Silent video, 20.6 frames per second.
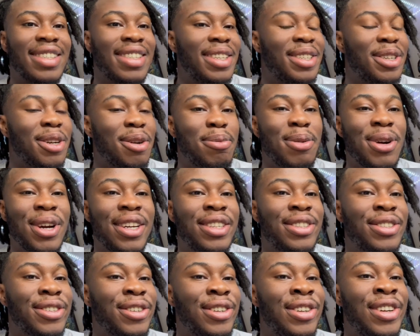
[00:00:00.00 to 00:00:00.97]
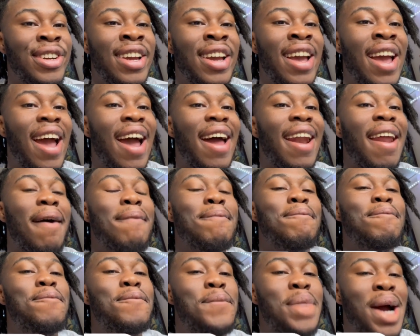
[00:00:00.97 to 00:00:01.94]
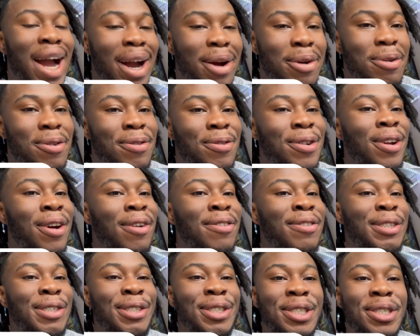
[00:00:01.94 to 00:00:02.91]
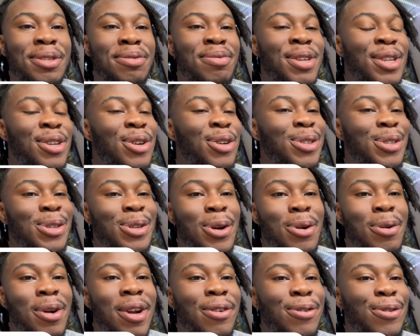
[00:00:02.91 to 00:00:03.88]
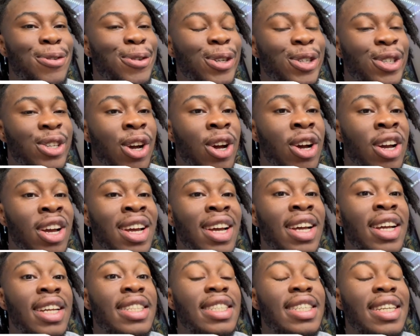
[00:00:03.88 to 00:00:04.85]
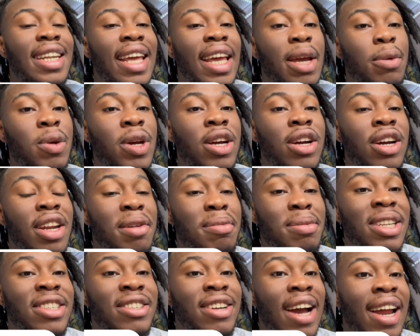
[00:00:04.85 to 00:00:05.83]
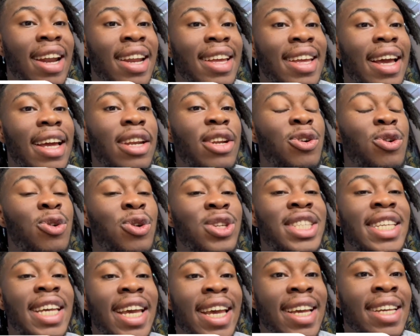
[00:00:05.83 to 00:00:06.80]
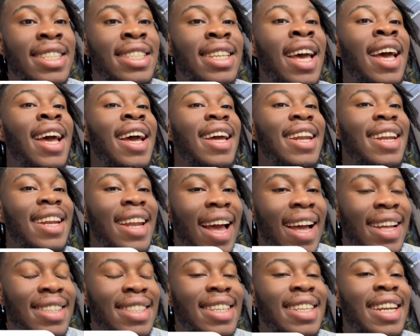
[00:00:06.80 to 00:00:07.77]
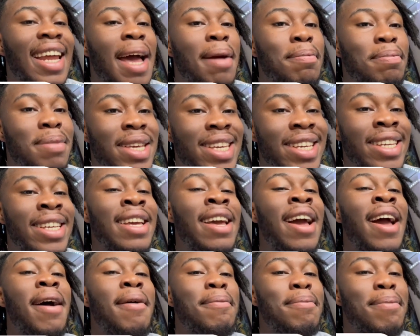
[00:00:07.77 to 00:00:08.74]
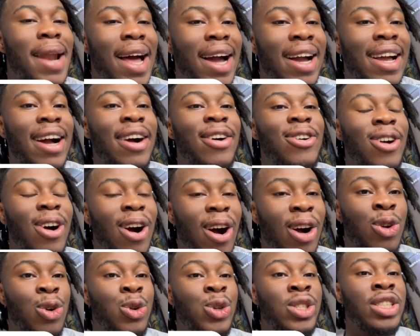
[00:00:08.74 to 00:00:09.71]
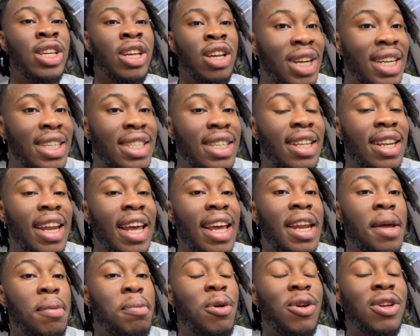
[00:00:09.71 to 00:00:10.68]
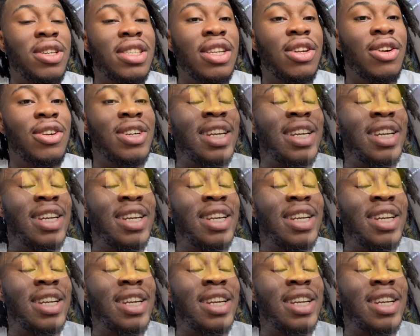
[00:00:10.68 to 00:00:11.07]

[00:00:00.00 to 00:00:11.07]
it's your boy Drew, and I'm back with another YouTube video. Do you know where the fruits are? Today we're gonna be trying to get the Corteiz 99p blackout cargos. Yesterday they posted on